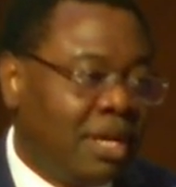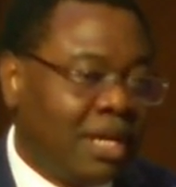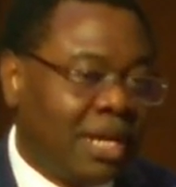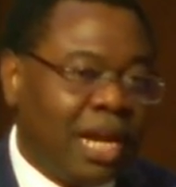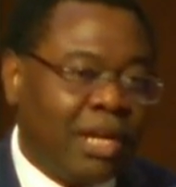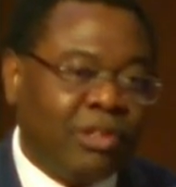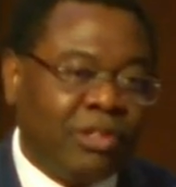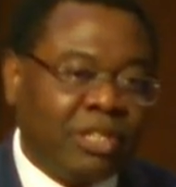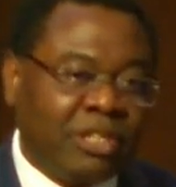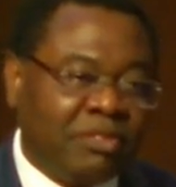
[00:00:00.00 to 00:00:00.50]

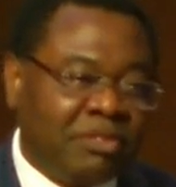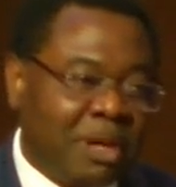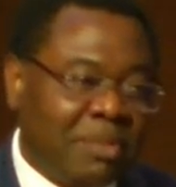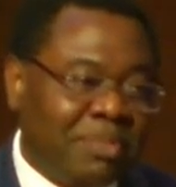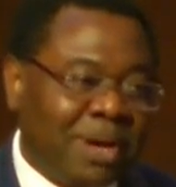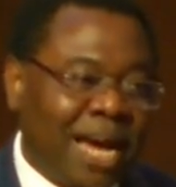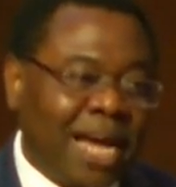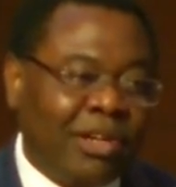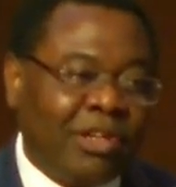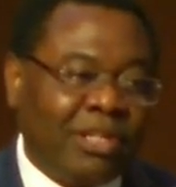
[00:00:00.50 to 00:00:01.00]
Can you give
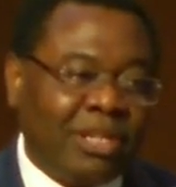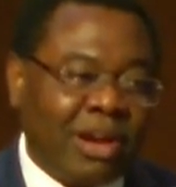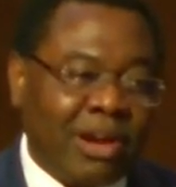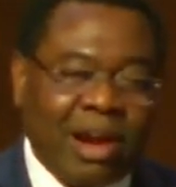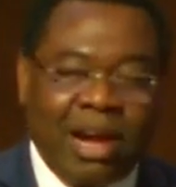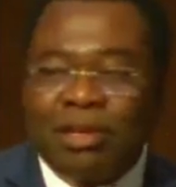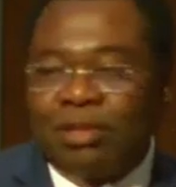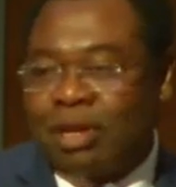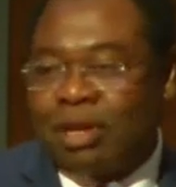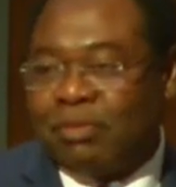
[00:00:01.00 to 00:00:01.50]
them another
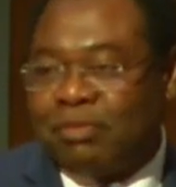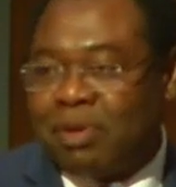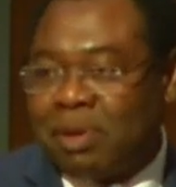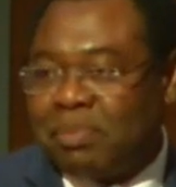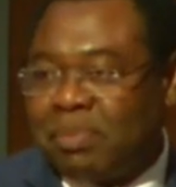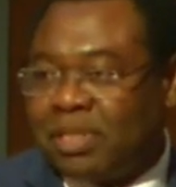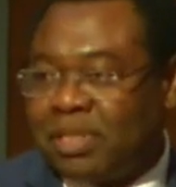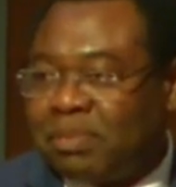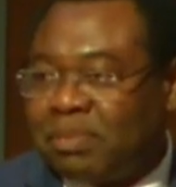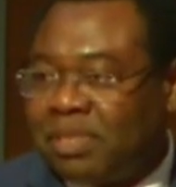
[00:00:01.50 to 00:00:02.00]
round of
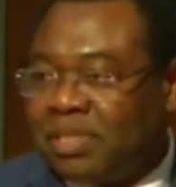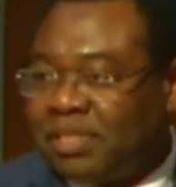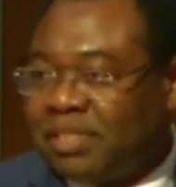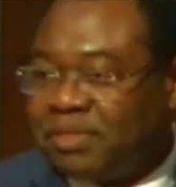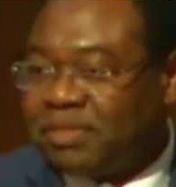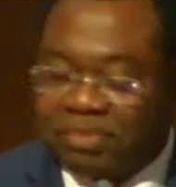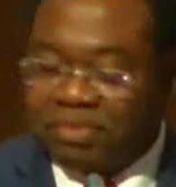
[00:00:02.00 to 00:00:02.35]
applause, please?